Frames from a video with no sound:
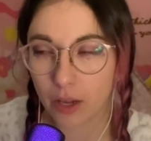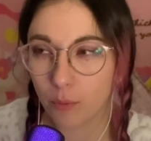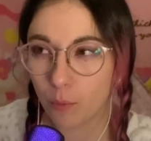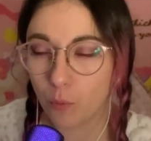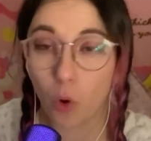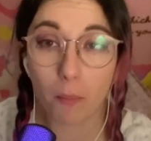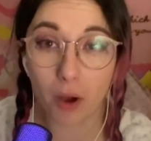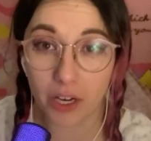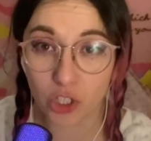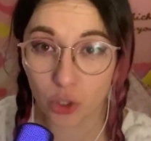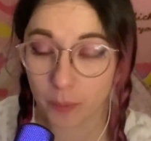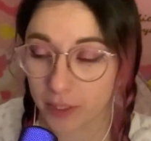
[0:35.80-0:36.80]
what my
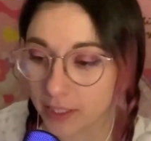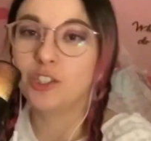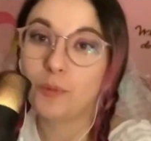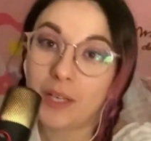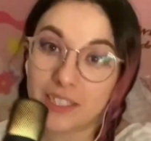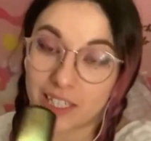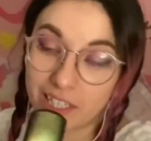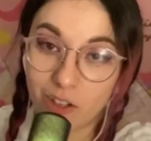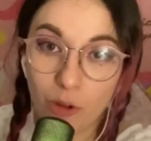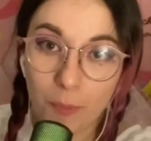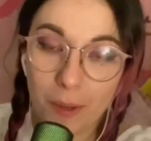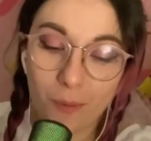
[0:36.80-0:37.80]
job is. So basically, a lot of
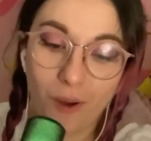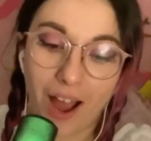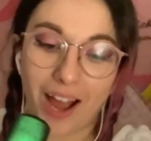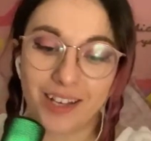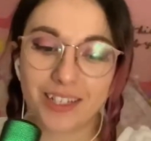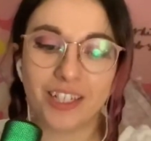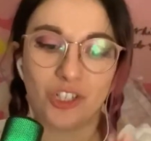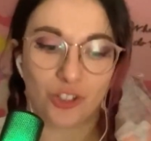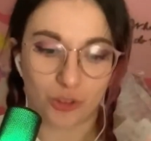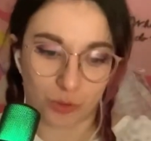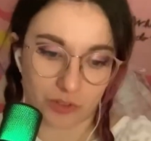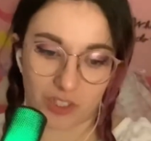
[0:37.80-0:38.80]
people had issues
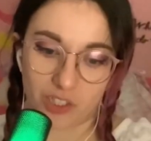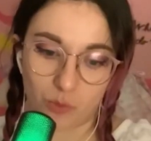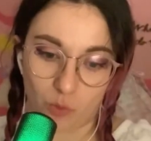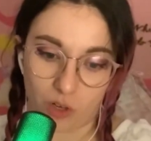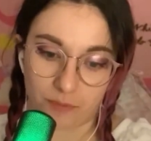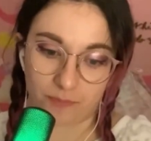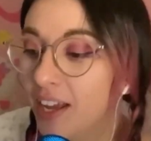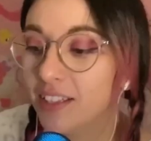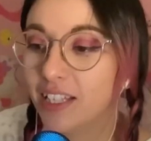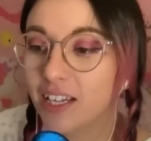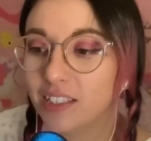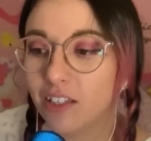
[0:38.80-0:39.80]
with season one.
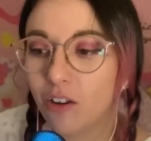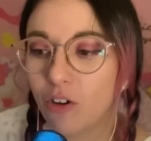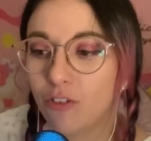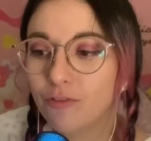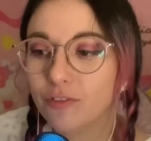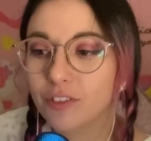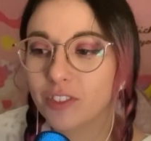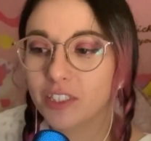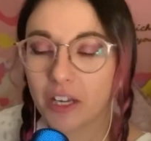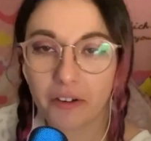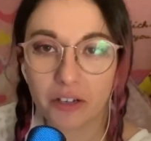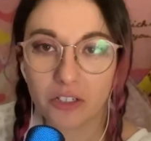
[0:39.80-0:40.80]
There's a lot of
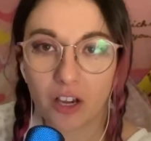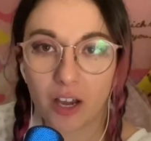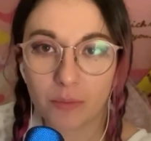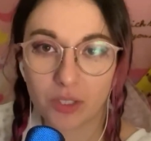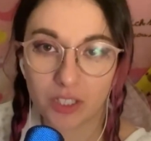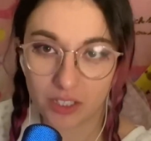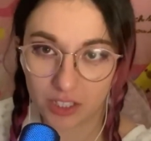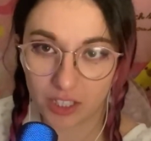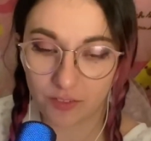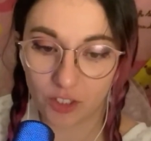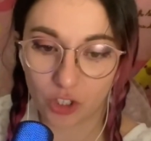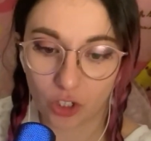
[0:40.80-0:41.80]
stereotypes in the
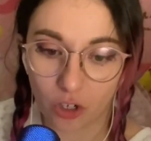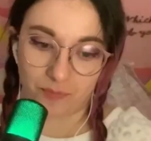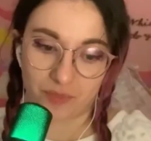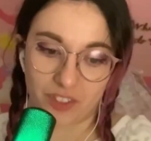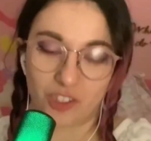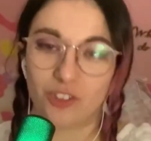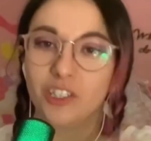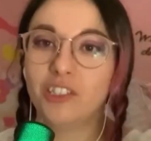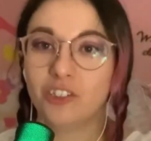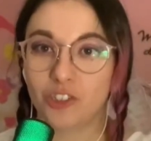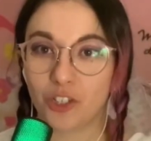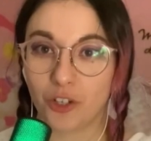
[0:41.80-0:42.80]
TV show. So season
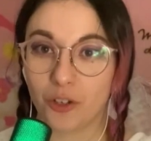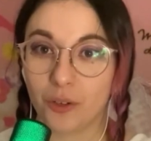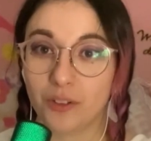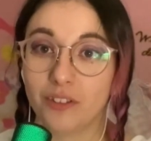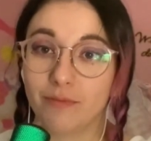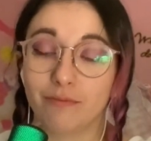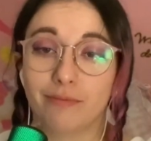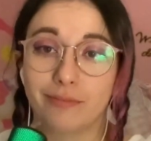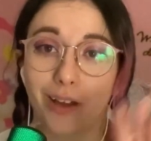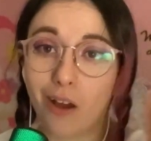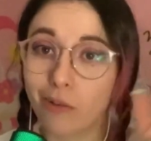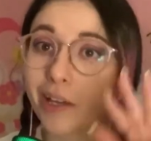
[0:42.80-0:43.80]
two,
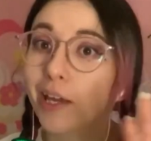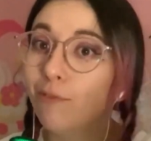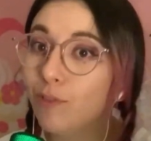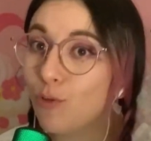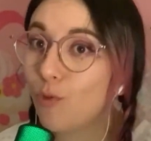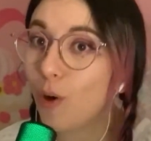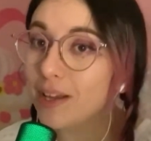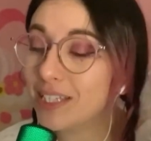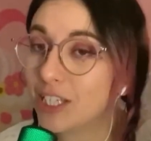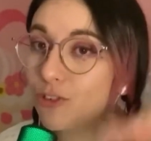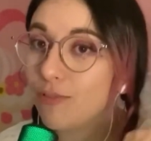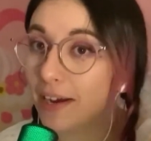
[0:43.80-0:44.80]
I'll give the writers the
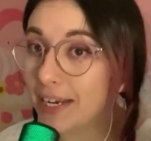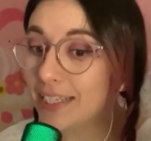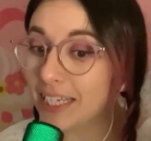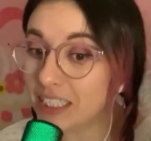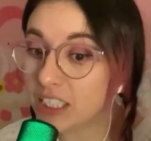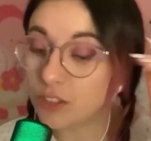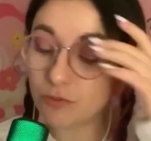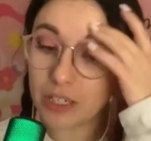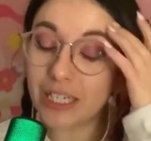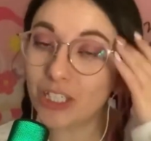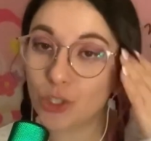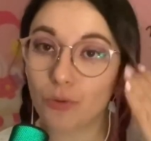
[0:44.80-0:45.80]
credit. They did really
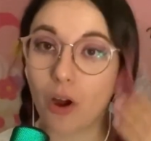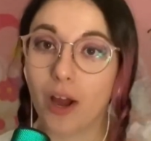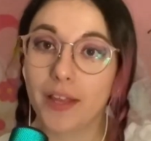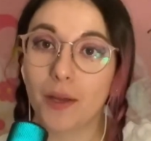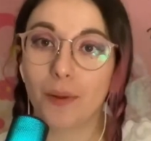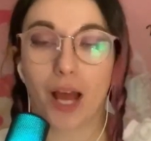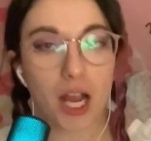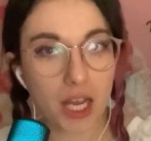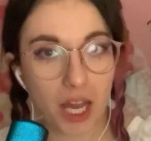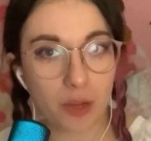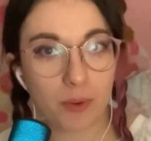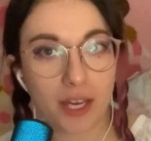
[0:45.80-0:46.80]
try. They were like, okay,
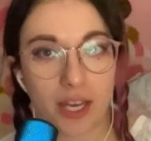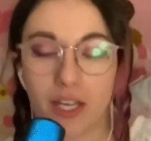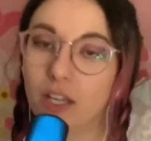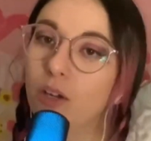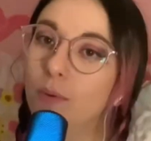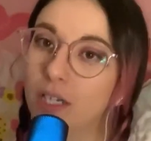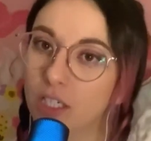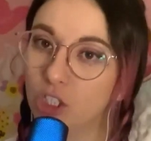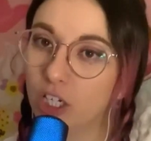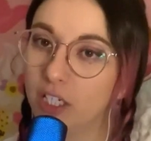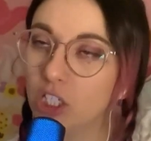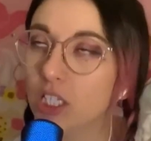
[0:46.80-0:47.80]
we hear you. We're going to
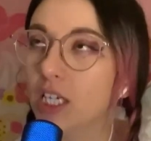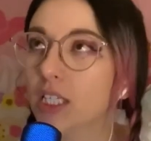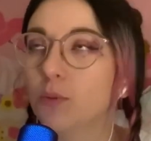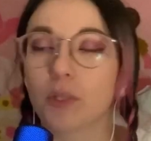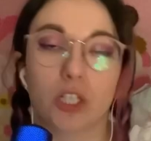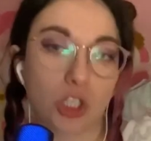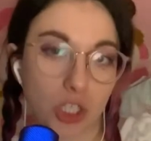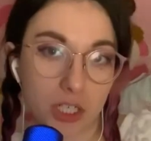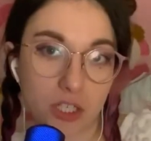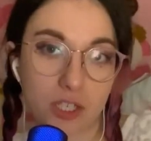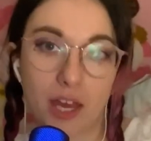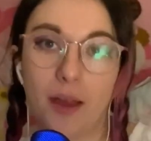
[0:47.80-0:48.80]
change this. We're going to change
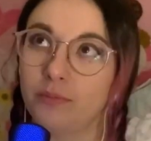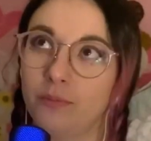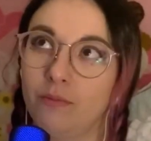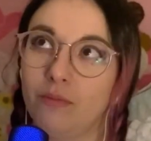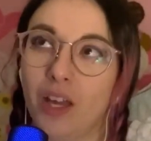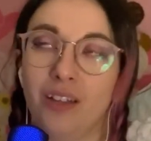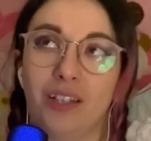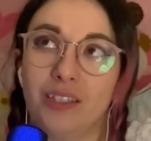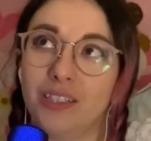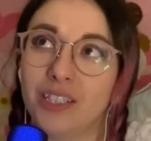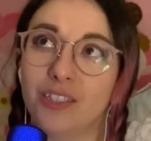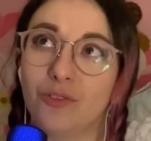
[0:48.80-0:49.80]
that. And then
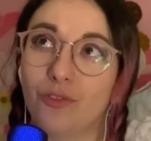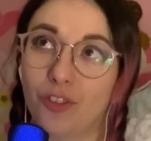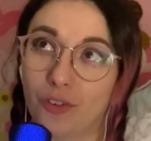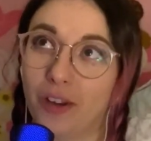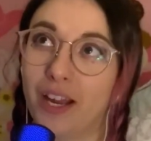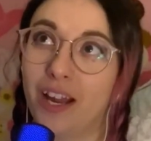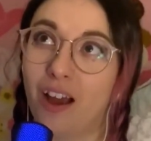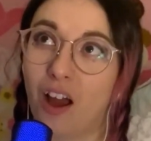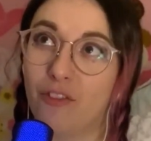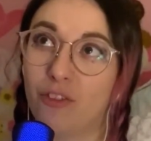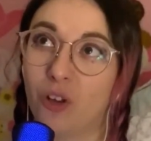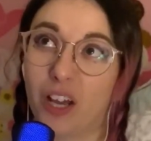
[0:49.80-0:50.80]
season three, I feel
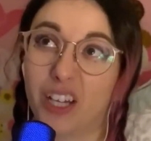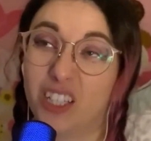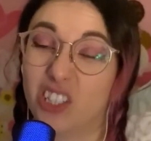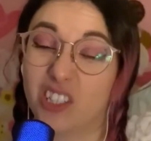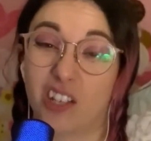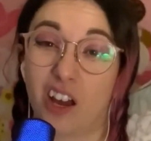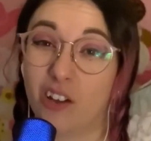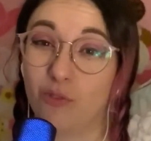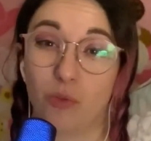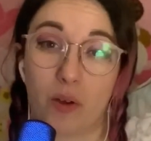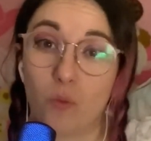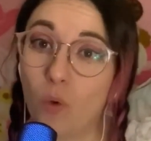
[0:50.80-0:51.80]
like it just kind of went
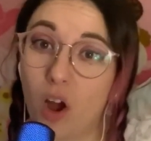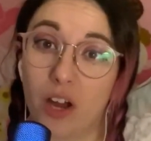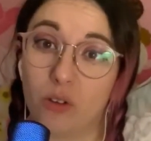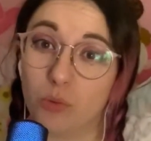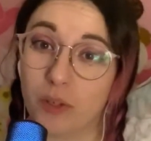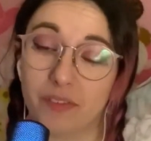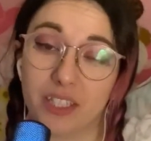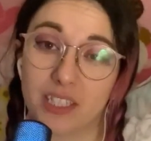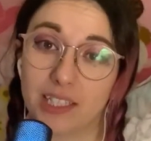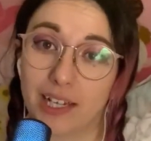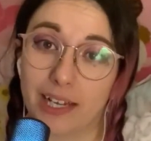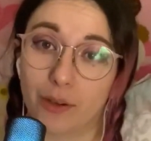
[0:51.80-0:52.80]
wild with it's
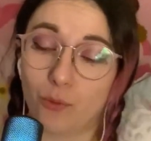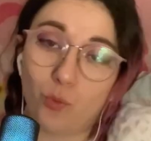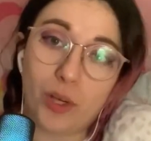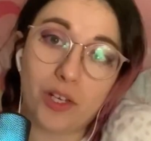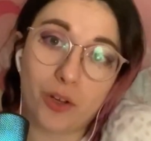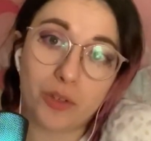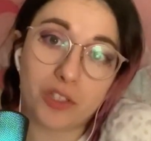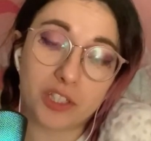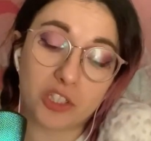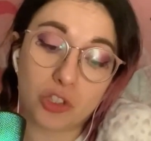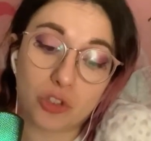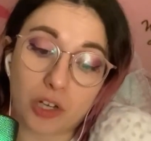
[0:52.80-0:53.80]
like, we know that this is
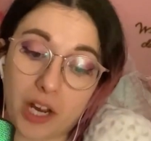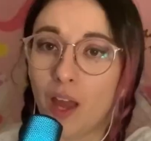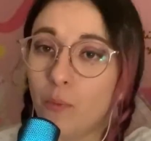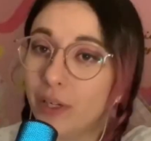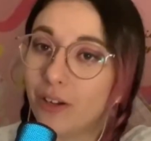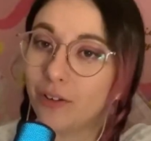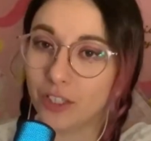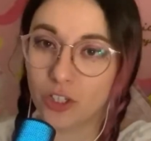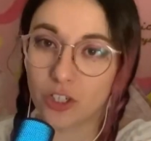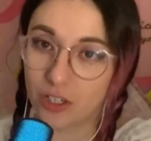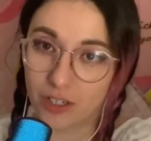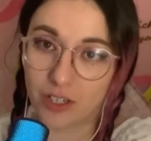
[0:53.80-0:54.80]
trash. And we know
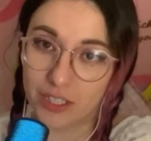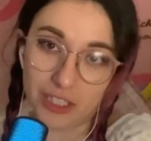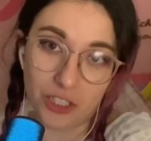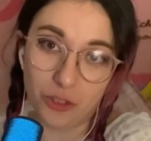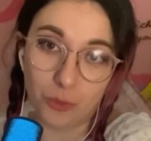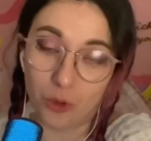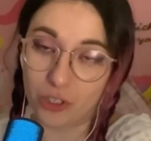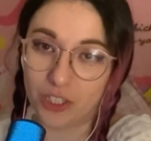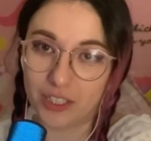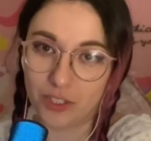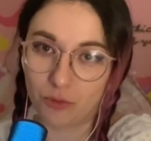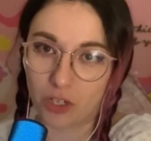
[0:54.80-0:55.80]
that you're going to continue
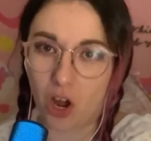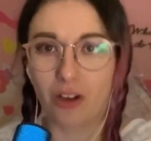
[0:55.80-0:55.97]
watching this